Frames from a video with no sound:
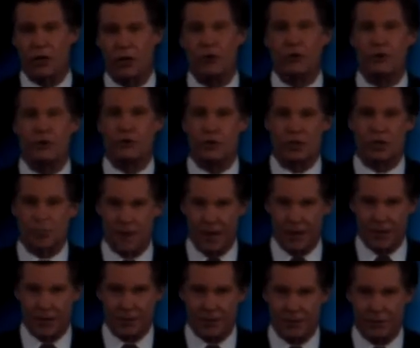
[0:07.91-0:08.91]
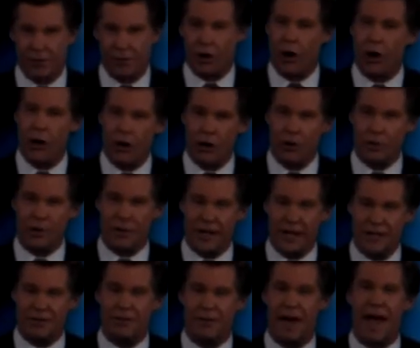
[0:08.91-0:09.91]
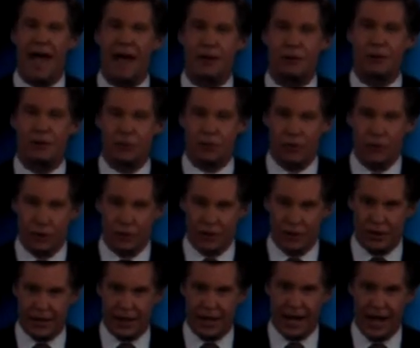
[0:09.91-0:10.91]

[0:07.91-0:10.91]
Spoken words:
who's responsible for a horrible case of animal cruelty